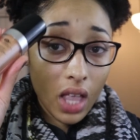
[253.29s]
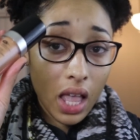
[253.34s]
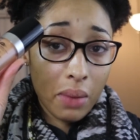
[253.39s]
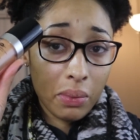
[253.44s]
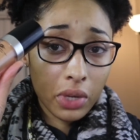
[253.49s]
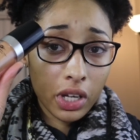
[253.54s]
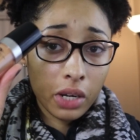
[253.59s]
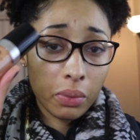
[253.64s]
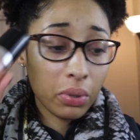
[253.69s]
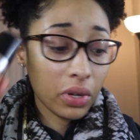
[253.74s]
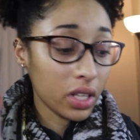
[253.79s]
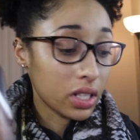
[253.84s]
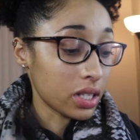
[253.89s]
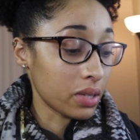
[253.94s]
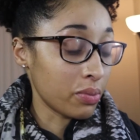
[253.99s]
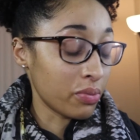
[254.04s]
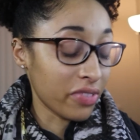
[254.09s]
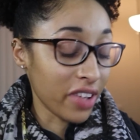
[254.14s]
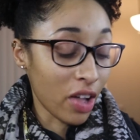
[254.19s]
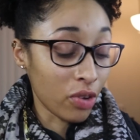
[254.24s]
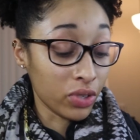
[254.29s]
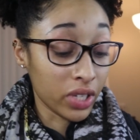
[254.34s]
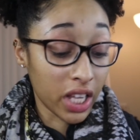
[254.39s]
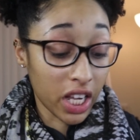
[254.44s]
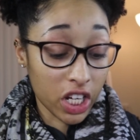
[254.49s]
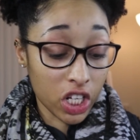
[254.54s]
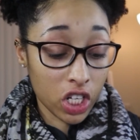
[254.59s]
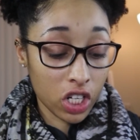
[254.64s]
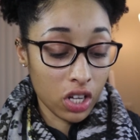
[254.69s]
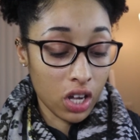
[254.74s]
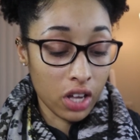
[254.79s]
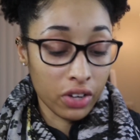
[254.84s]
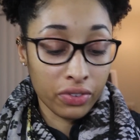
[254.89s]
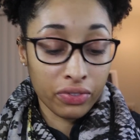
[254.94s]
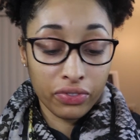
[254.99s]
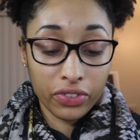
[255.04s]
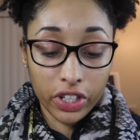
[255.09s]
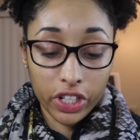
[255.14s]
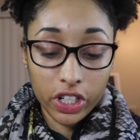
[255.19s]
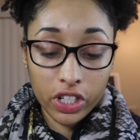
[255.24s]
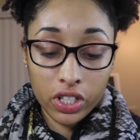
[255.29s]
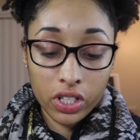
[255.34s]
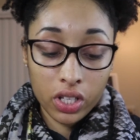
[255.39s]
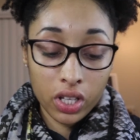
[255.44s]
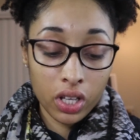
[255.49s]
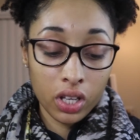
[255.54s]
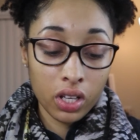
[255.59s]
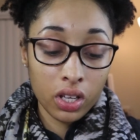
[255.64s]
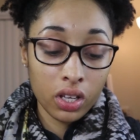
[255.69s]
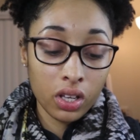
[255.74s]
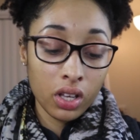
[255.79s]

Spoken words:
I'm gonna put some foundation on first,